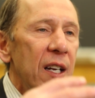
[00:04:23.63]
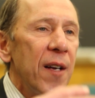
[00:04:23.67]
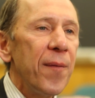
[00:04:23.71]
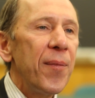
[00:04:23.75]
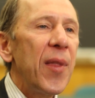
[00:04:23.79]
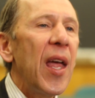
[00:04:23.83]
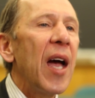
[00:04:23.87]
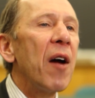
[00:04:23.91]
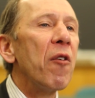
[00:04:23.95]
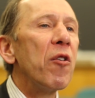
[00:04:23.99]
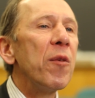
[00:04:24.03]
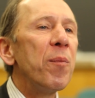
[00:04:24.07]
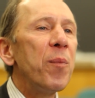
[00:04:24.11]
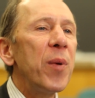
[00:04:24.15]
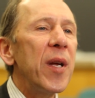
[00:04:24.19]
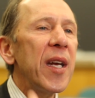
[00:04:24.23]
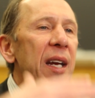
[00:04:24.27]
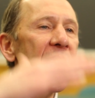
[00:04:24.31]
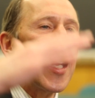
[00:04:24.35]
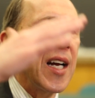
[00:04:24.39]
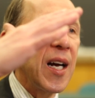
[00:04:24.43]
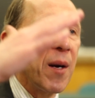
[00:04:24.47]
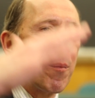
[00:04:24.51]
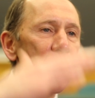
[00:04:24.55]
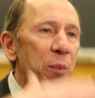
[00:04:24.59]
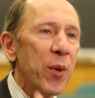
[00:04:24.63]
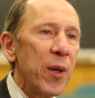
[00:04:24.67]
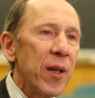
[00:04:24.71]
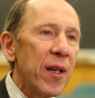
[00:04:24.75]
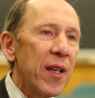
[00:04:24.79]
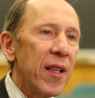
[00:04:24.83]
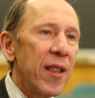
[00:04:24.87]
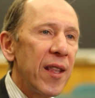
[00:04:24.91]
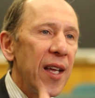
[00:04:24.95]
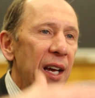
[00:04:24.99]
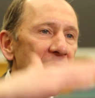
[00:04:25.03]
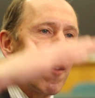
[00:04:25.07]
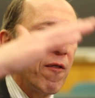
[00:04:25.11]
that would pick up
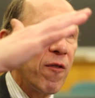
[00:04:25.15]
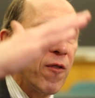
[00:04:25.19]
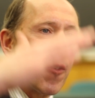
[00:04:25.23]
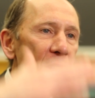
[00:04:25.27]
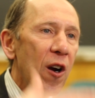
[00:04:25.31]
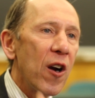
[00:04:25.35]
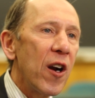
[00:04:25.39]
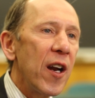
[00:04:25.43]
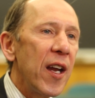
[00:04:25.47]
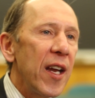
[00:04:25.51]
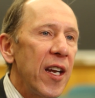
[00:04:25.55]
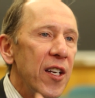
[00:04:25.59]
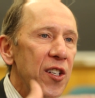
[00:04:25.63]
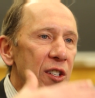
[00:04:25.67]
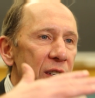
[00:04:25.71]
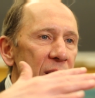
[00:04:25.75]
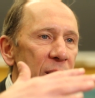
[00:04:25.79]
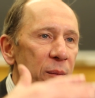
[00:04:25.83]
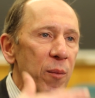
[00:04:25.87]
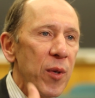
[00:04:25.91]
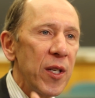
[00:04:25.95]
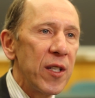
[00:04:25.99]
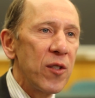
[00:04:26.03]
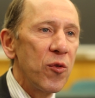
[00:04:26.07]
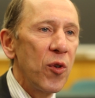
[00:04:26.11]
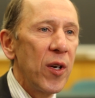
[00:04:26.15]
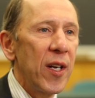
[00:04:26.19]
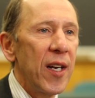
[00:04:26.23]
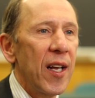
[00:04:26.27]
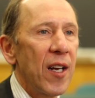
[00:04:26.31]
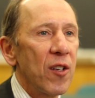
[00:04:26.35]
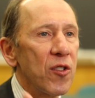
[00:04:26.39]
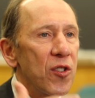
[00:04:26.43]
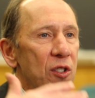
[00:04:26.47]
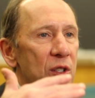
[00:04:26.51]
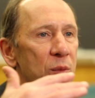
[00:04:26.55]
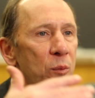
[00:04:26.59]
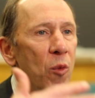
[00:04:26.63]
that variation between how
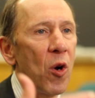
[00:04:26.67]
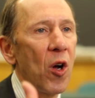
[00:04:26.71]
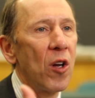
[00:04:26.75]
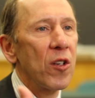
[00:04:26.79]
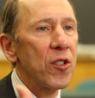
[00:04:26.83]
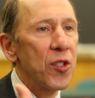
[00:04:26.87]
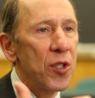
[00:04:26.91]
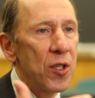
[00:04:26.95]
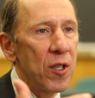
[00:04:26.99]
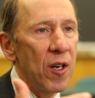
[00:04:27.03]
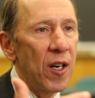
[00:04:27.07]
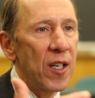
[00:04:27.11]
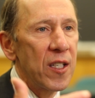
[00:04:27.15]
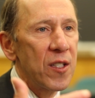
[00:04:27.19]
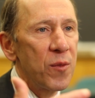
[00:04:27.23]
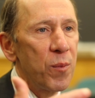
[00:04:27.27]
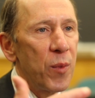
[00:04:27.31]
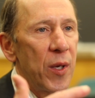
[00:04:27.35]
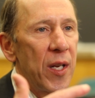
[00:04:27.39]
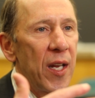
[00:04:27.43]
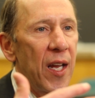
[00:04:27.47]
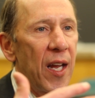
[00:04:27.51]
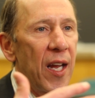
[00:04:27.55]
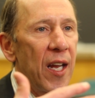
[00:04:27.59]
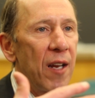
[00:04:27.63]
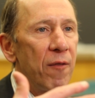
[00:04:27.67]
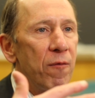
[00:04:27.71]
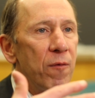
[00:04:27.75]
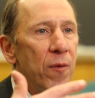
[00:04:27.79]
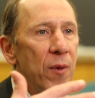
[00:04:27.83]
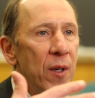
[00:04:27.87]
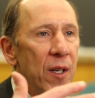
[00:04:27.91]
small stocks behave